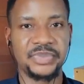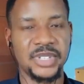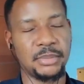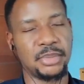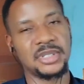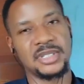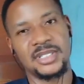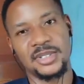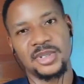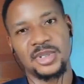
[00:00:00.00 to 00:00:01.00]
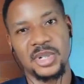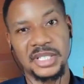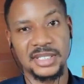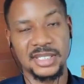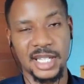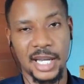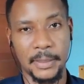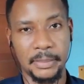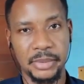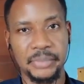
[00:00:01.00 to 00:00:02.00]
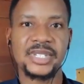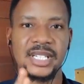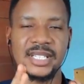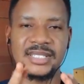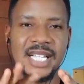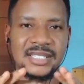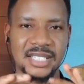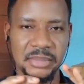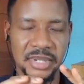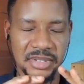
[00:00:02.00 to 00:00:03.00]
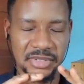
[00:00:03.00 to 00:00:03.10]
import it into your editing app, insert the image